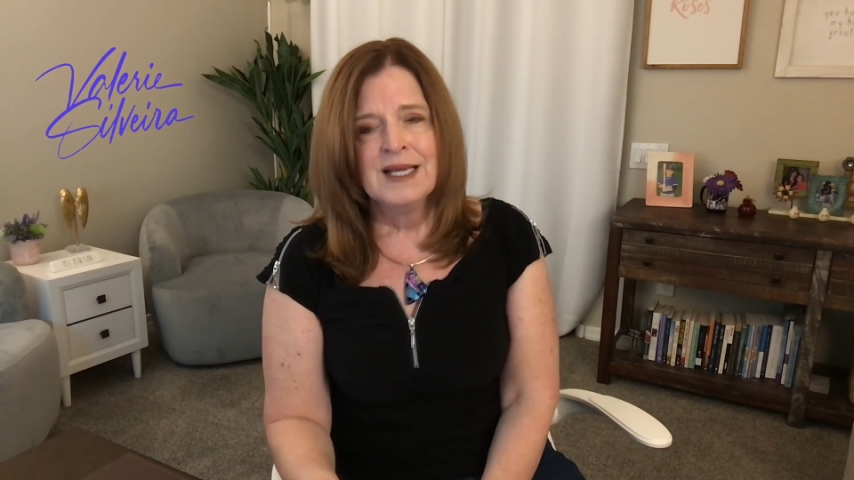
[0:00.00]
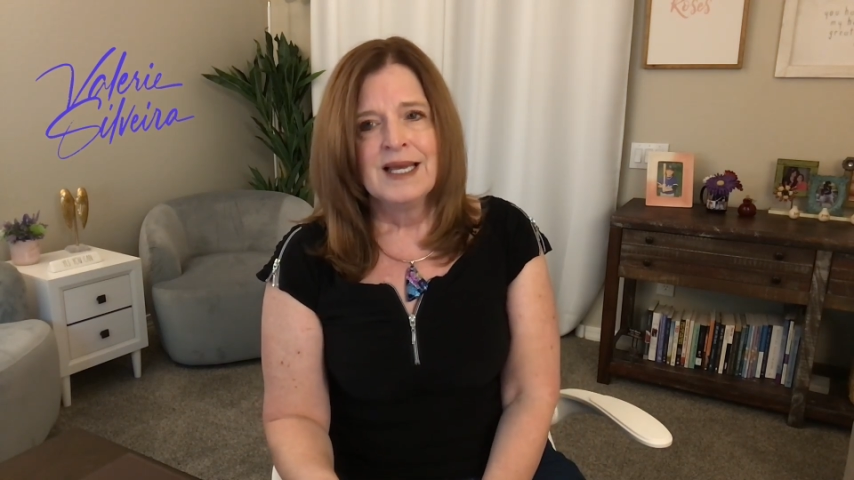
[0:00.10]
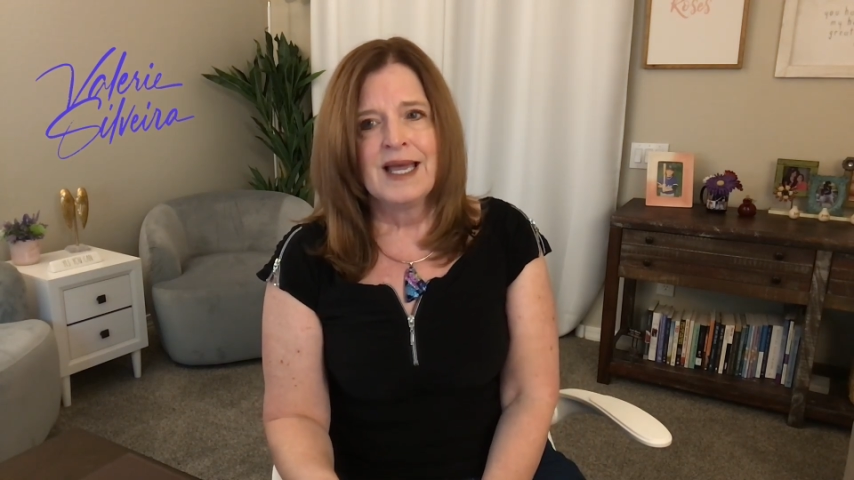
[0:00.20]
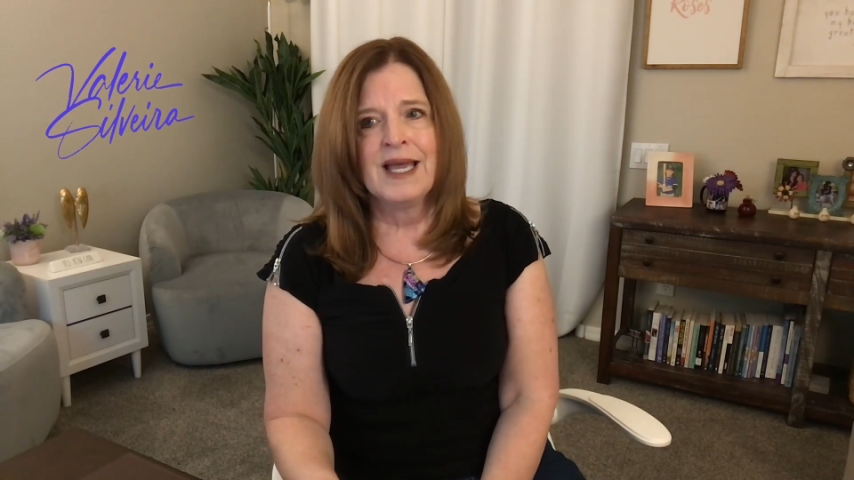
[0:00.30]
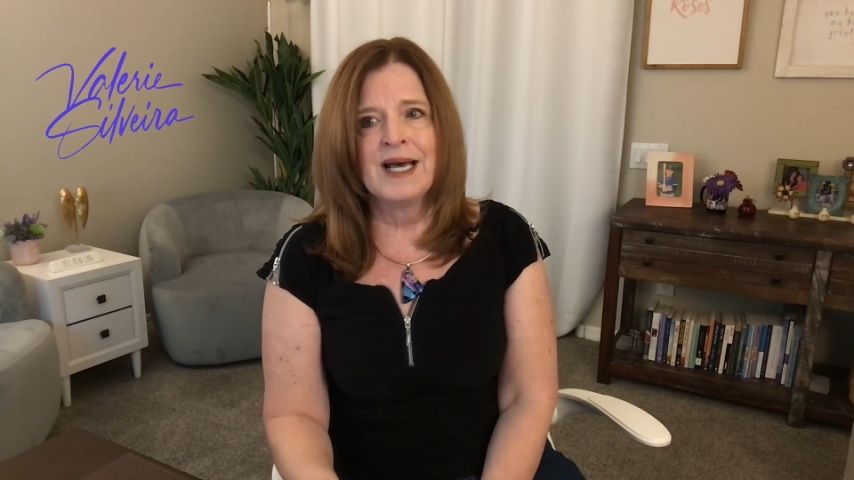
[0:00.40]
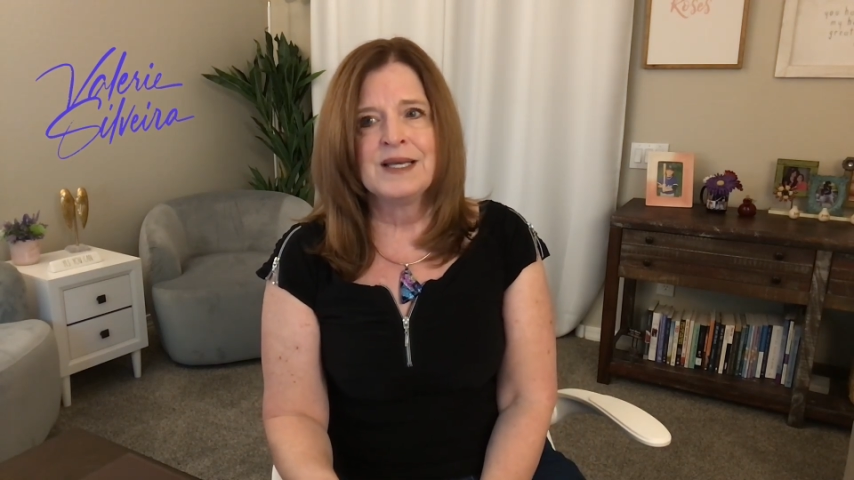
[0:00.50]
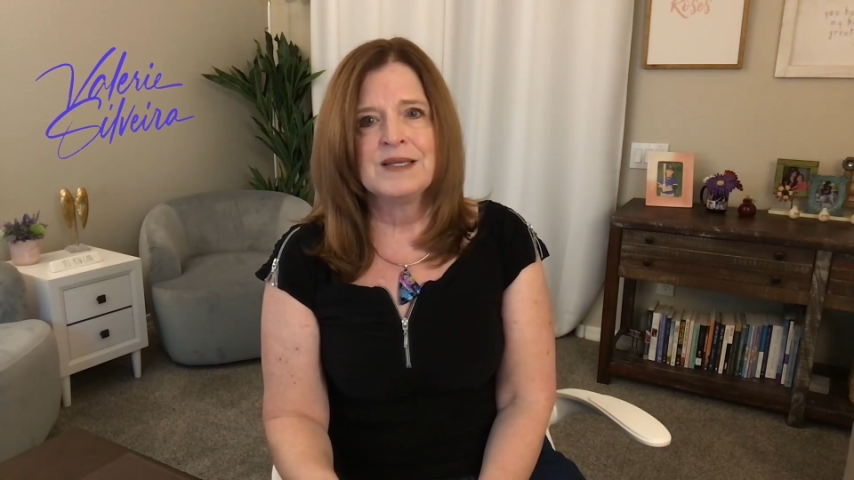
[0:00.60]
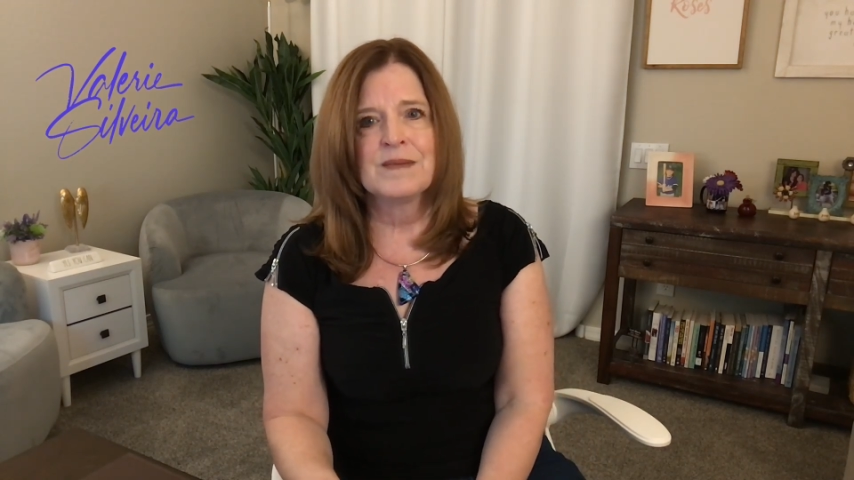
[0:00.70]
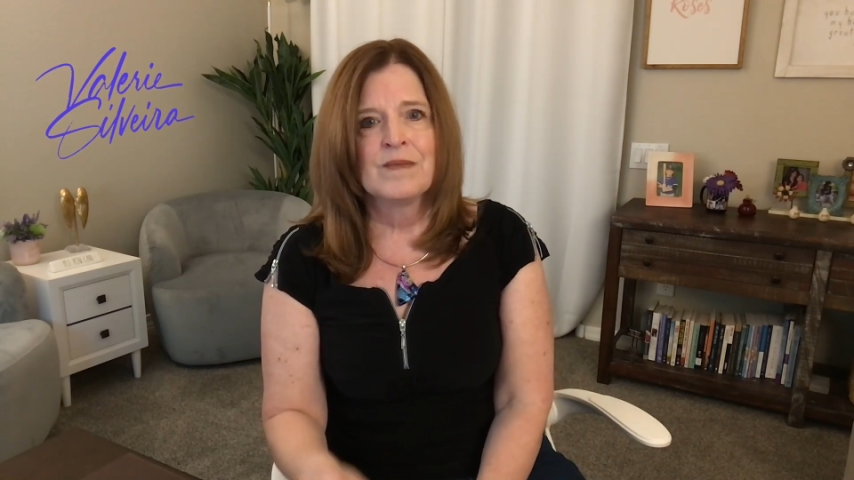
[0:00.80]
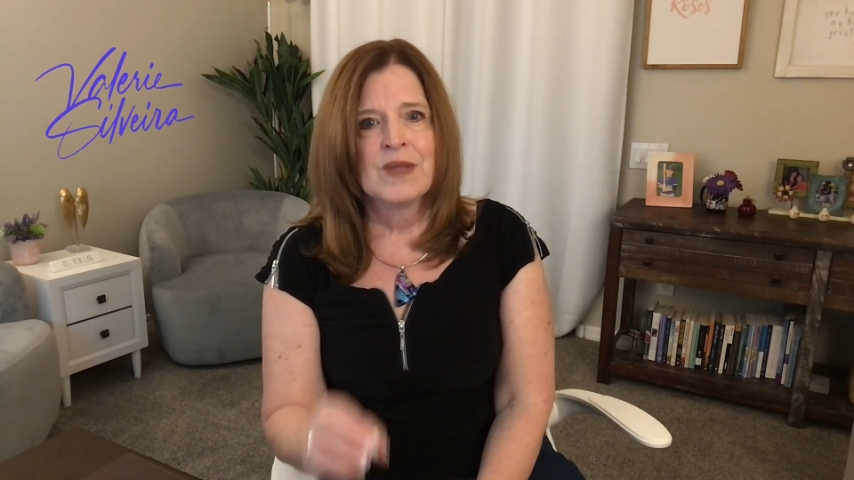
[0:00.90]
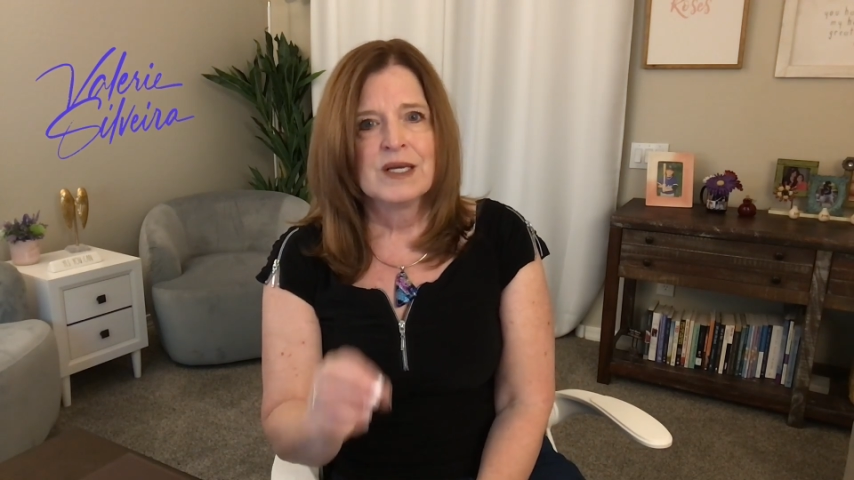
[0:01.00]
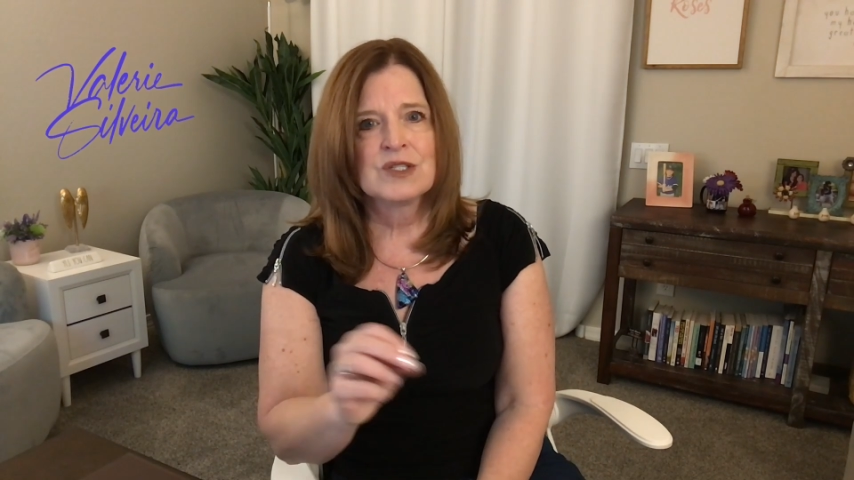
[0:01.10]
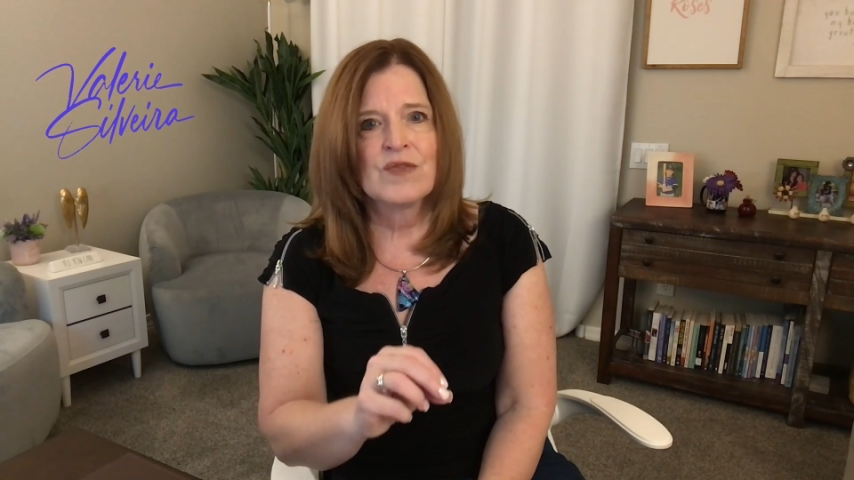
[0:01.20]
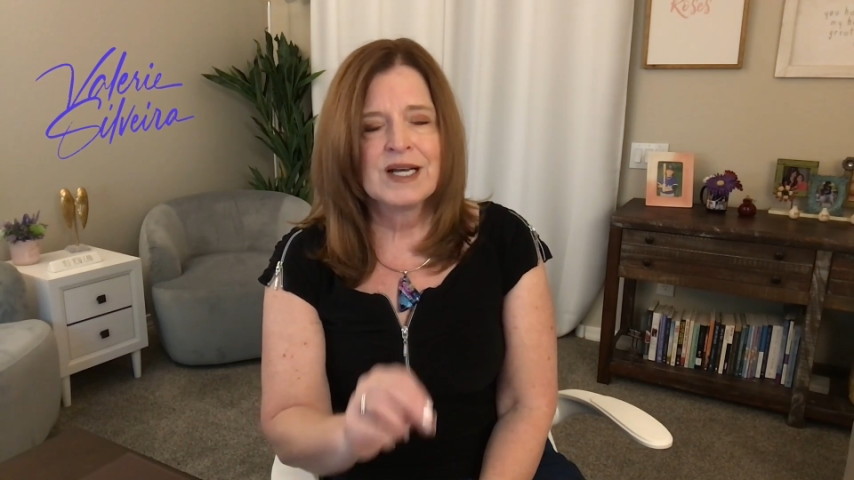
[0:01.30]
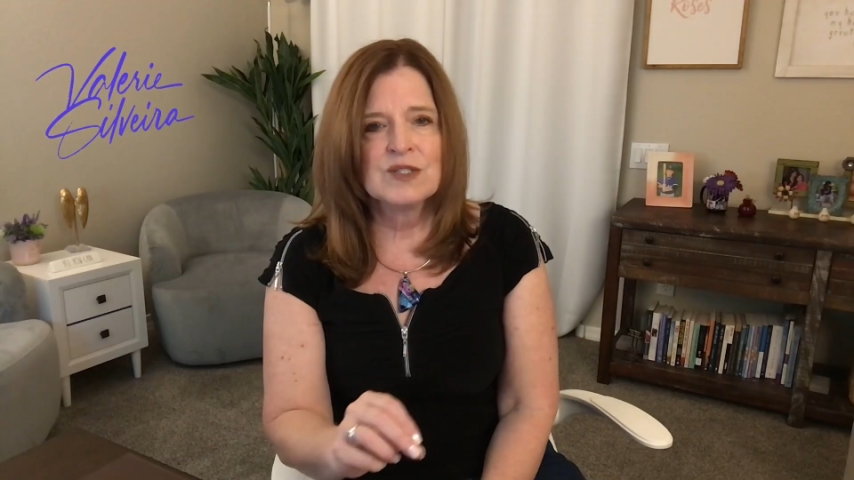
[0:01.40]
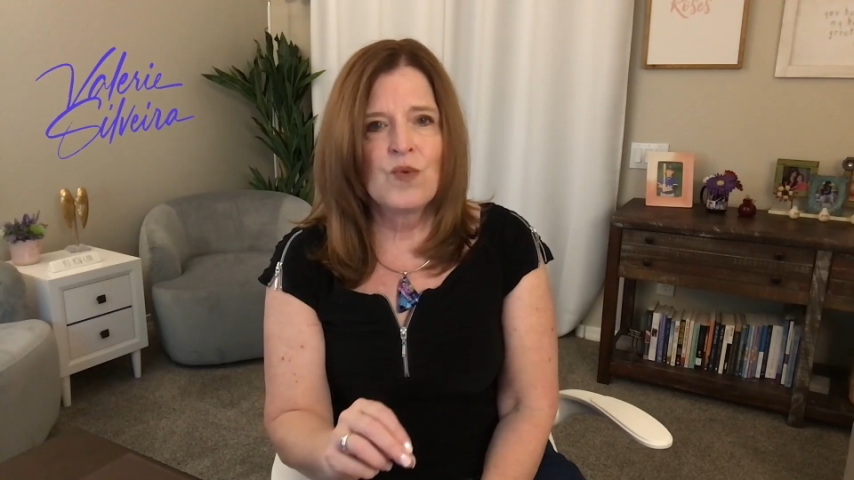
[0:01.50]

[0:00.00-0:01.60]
And so that's